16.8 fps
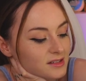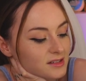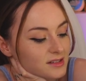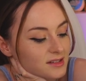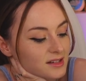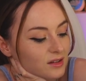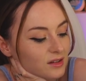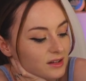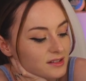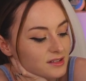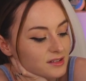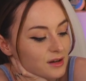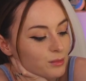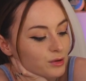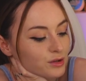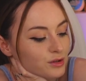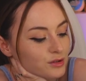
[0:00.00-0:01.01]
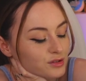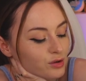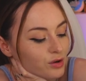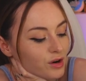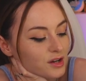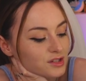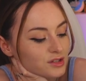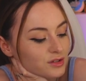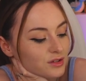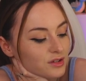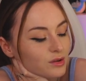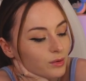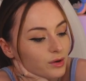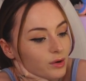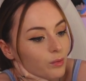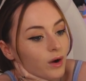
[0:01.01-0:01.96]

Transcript: Sincerely, someone who's crushed on you in a